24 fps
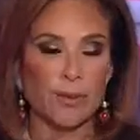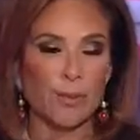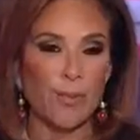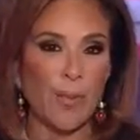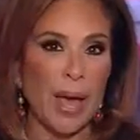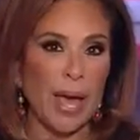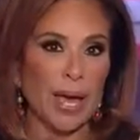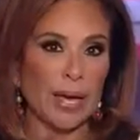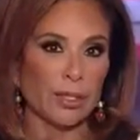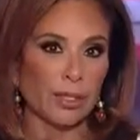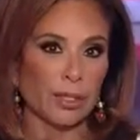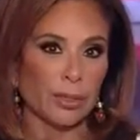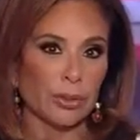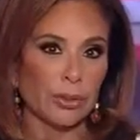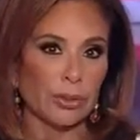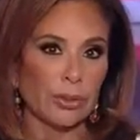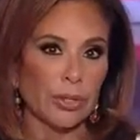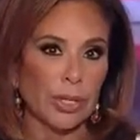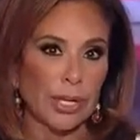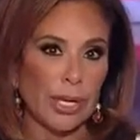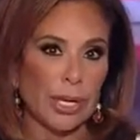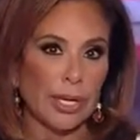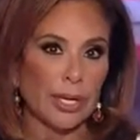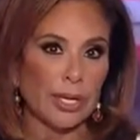Matter,
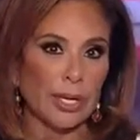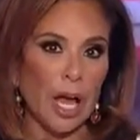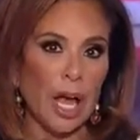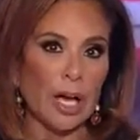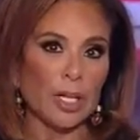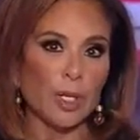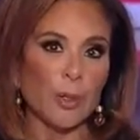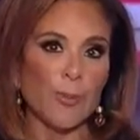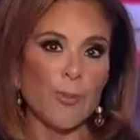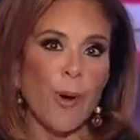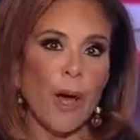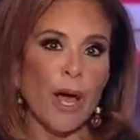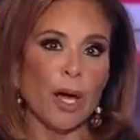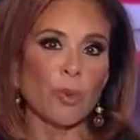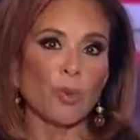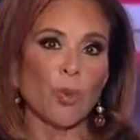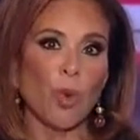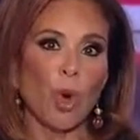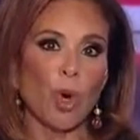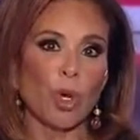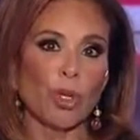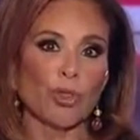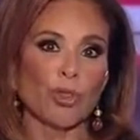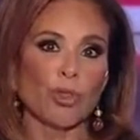and Occupy
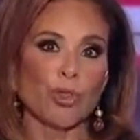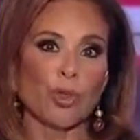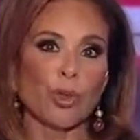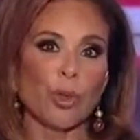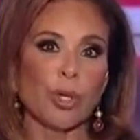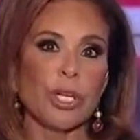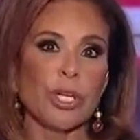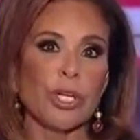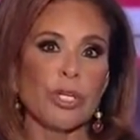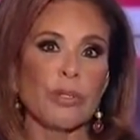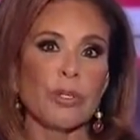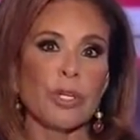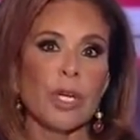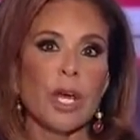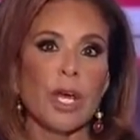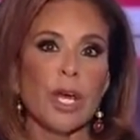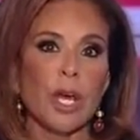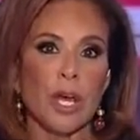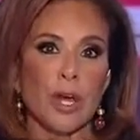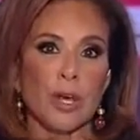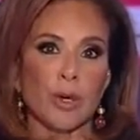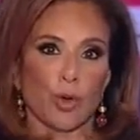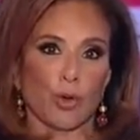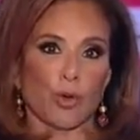Wall Street
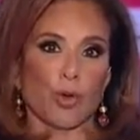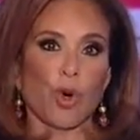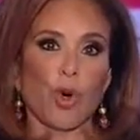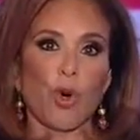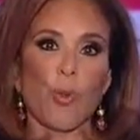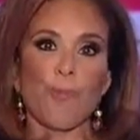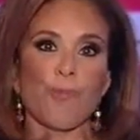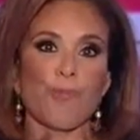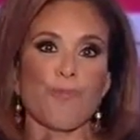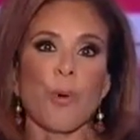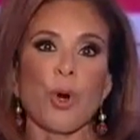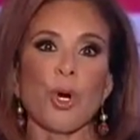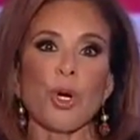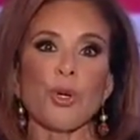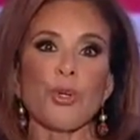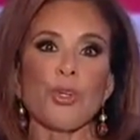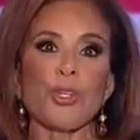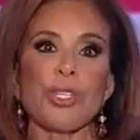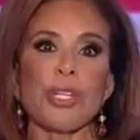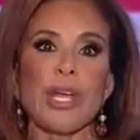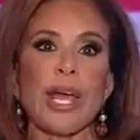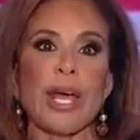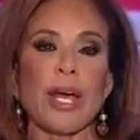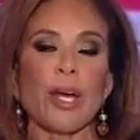group
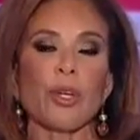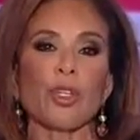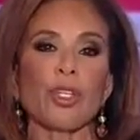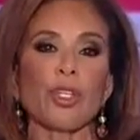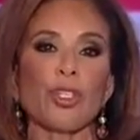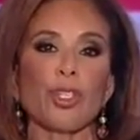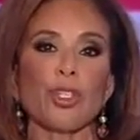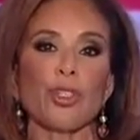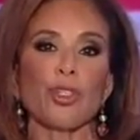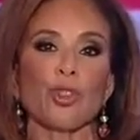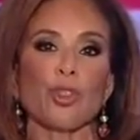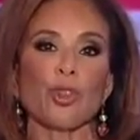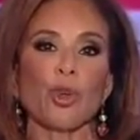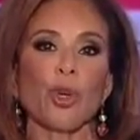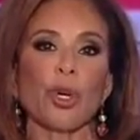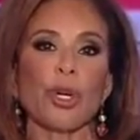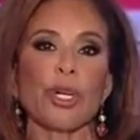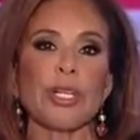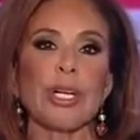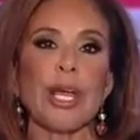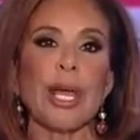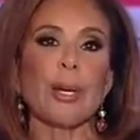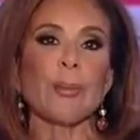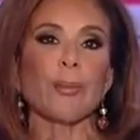burn down and
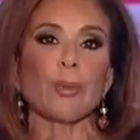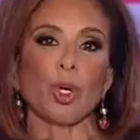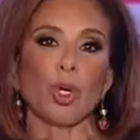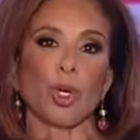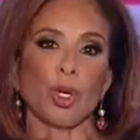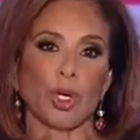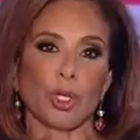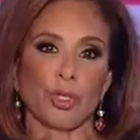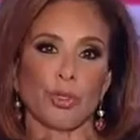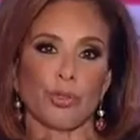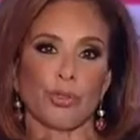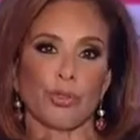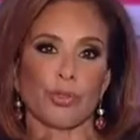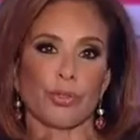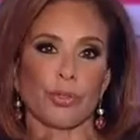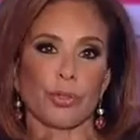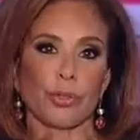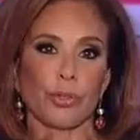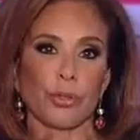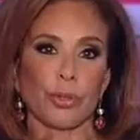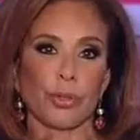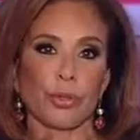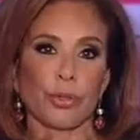destroy neighborhoods,